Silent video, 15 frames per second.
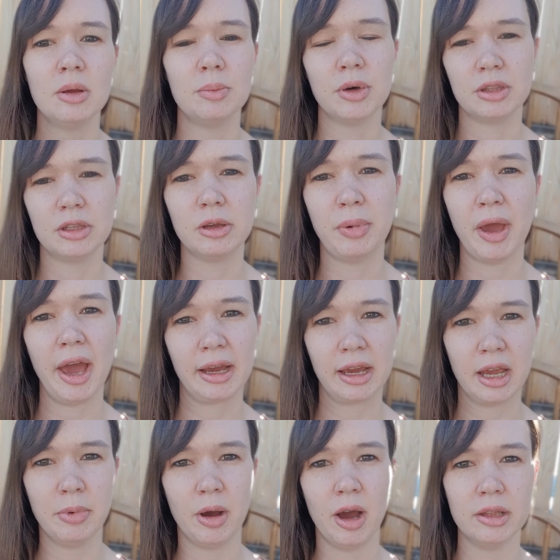But the pack
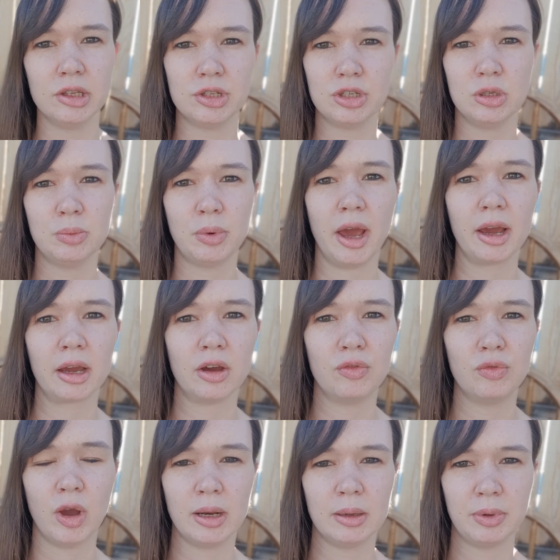I bought, the 2-pack
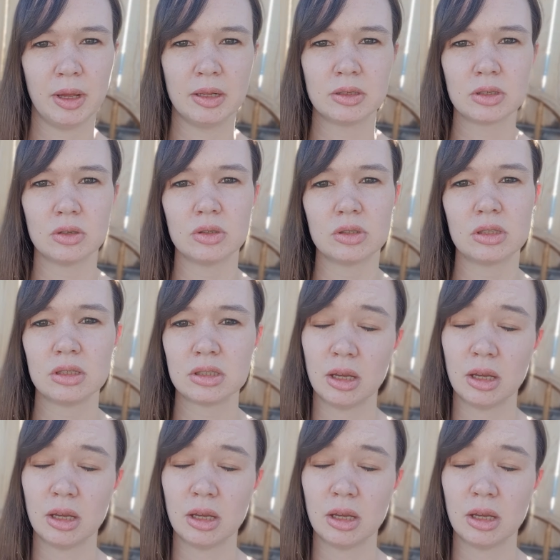of white pencils,